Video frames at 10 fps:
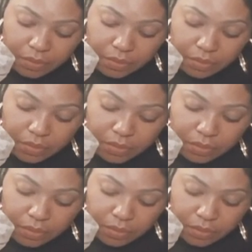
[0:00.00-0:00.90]

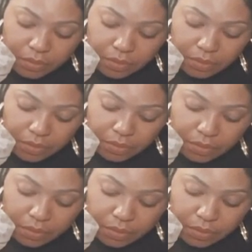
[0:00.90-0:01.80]

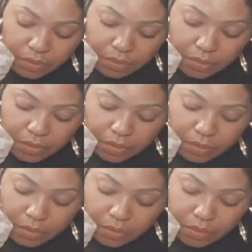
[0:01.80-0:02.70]

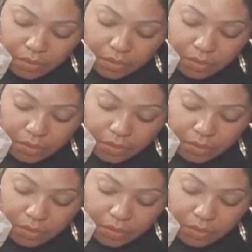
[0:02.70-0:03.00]
This person isn't speaking.